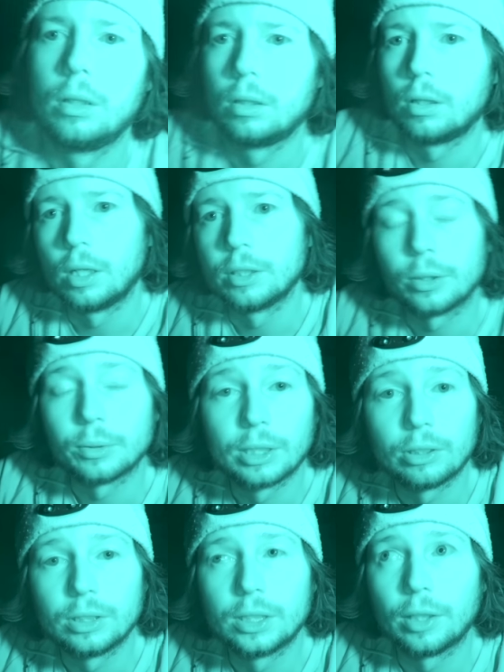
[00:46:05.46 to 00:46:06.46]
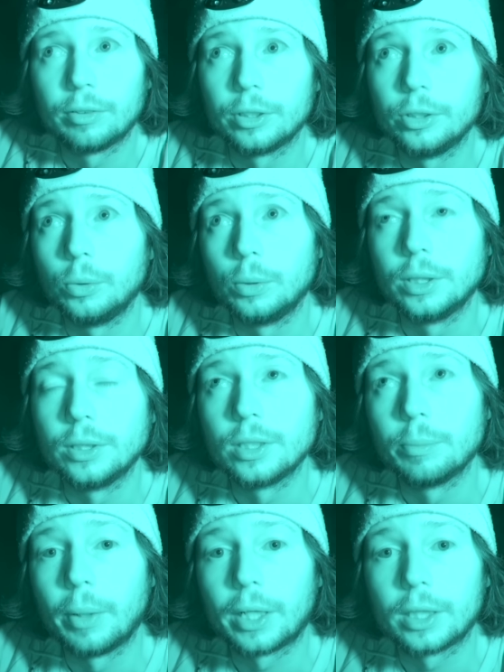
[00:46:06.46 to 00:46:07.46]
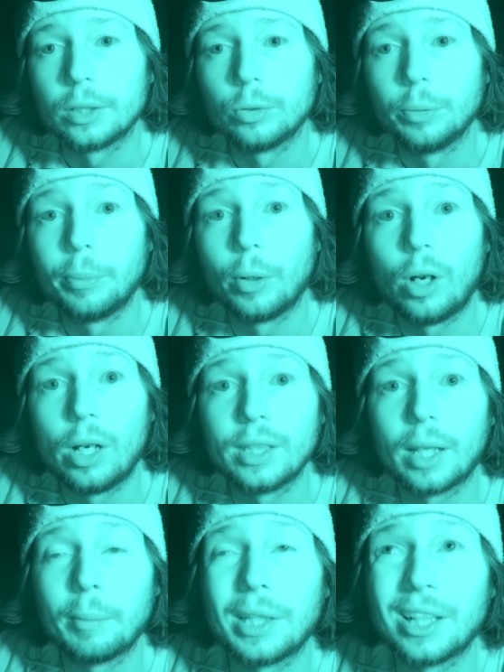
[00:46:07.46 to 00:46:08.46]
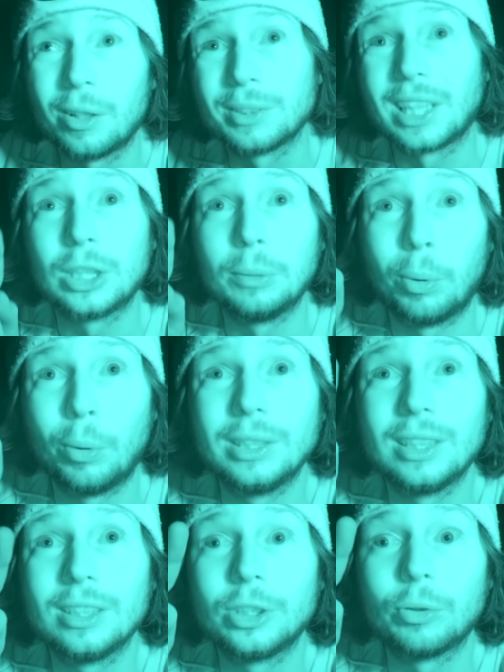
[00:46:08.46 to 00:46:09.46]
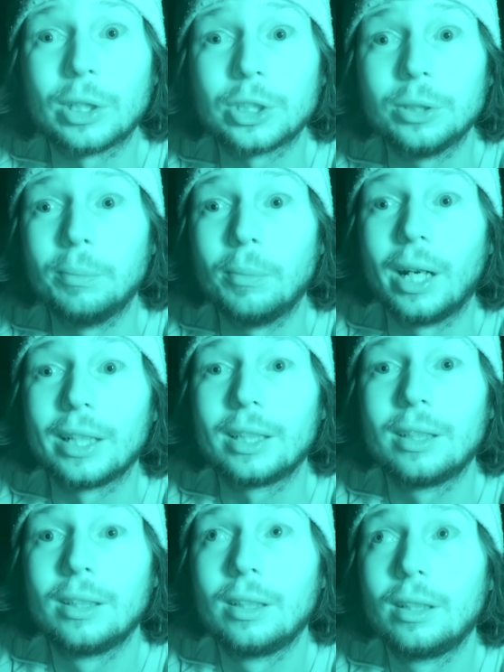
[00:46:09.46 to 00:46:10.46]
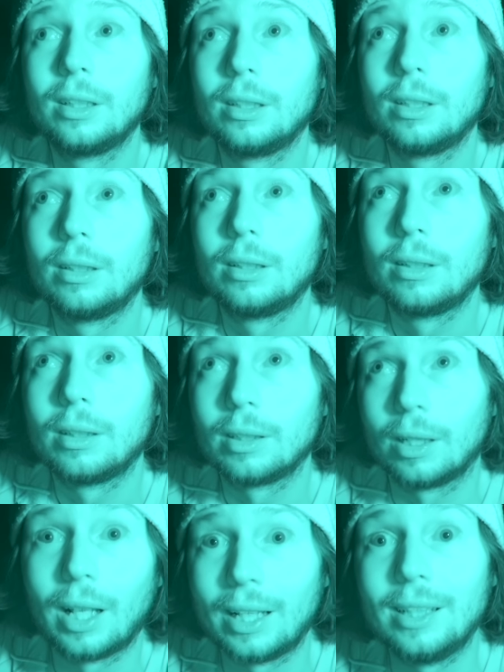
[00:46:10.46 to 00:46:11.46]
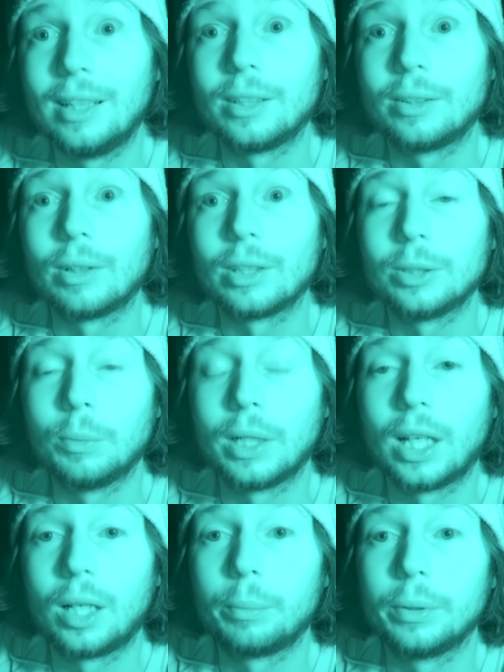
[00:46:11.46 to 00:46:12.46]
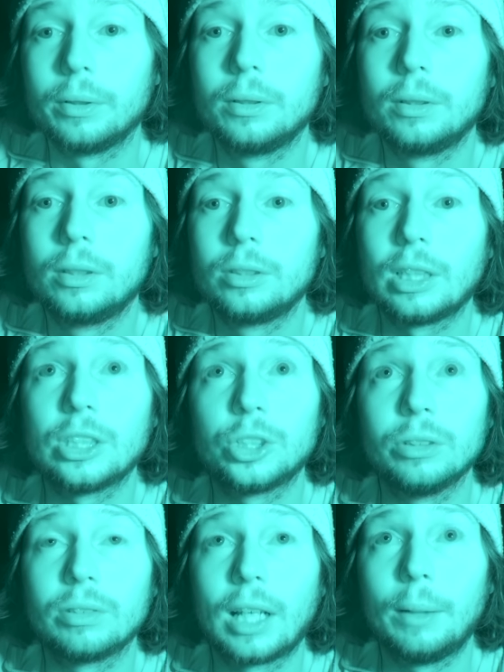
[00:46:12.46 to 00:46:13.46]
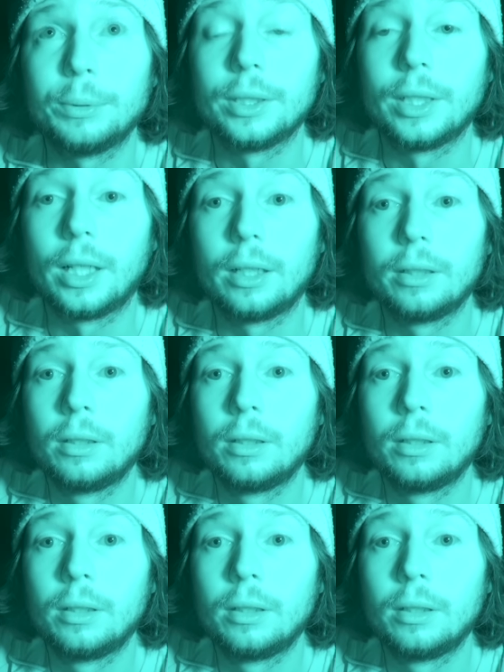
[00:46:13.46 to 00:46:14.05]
Guys, I was hearing definite noises in the back of the room behind Amy, and I was actually pointing the direction of Mike in that direction when it happened. So I should have captured that.